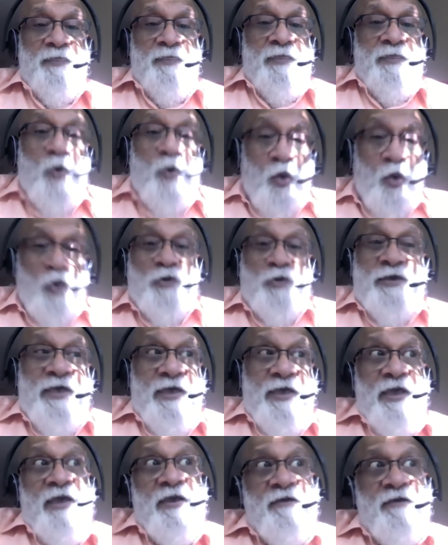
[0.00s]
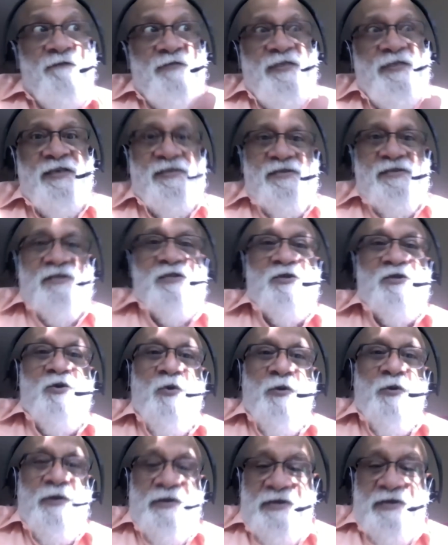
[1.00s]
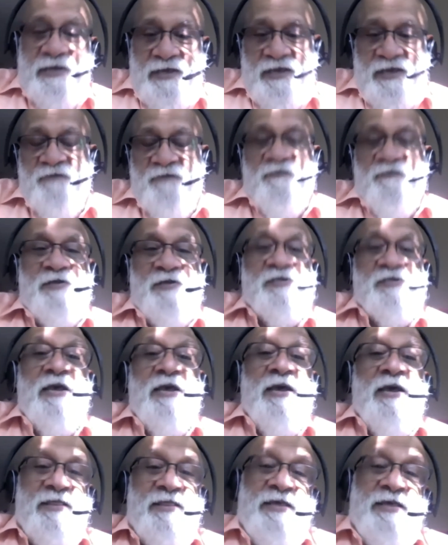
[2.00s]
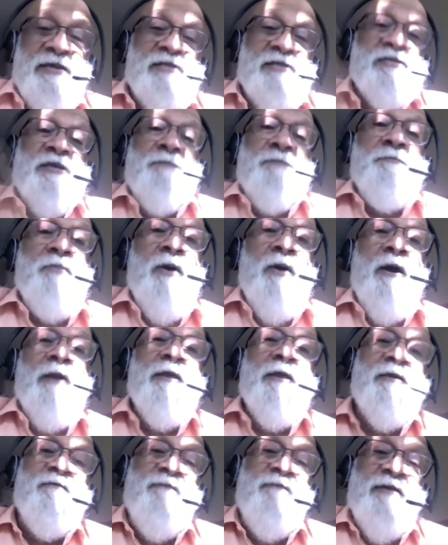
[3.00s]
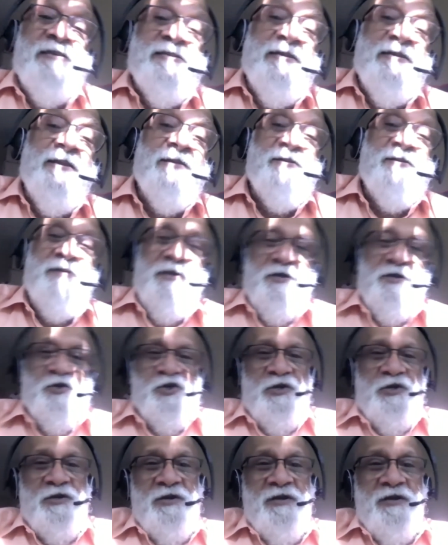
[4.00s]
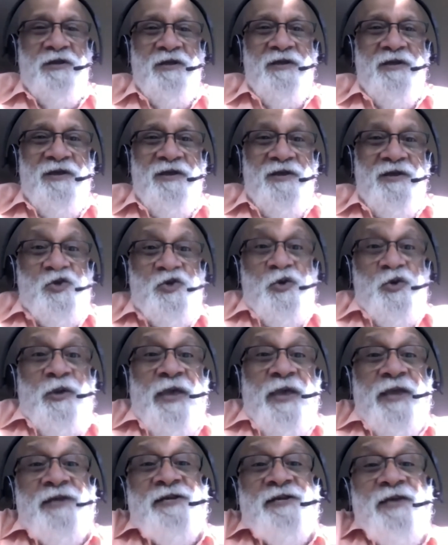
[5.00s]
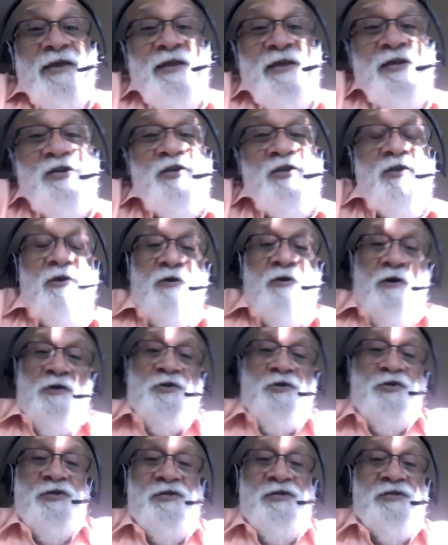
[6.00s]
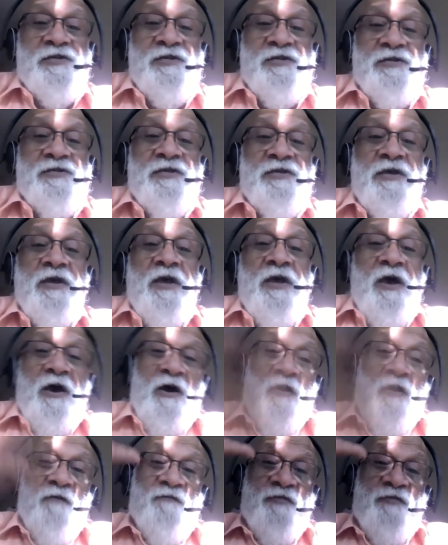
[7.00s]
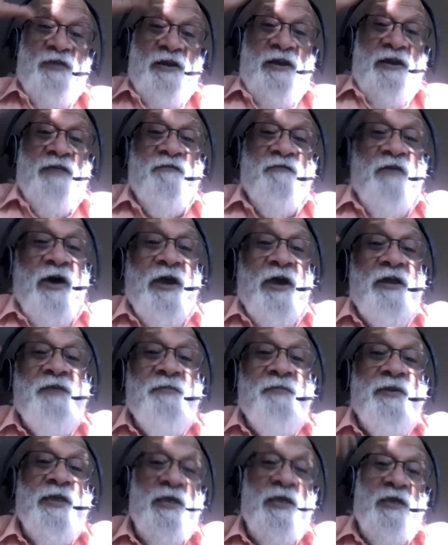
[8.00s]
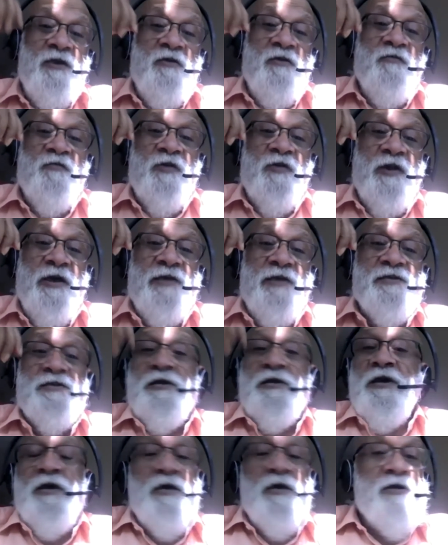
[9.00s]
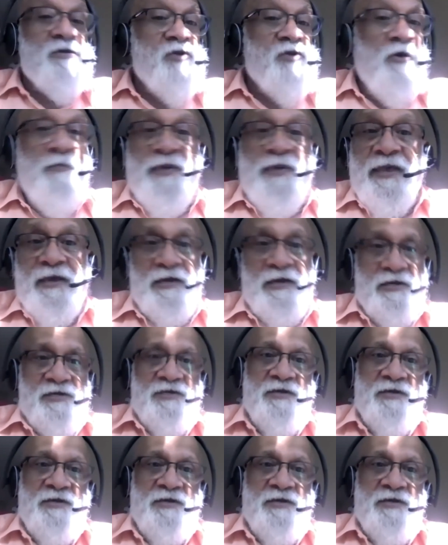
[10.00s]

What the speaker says: Okay, if this is going to give us that symbolic facilitation to enter into the consciousness of the divine being of Christ, so be it.